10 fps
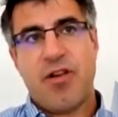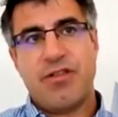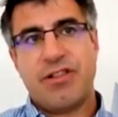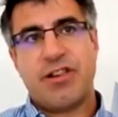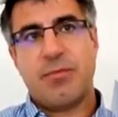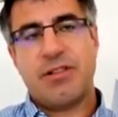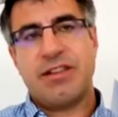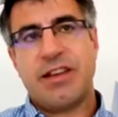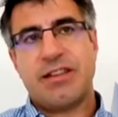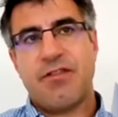prototype
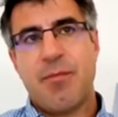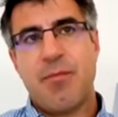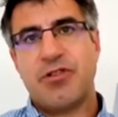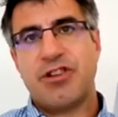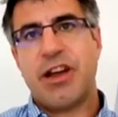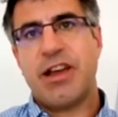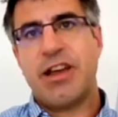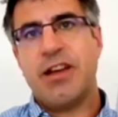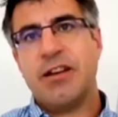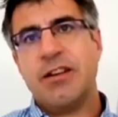test for
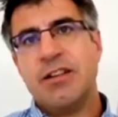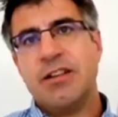MOJ,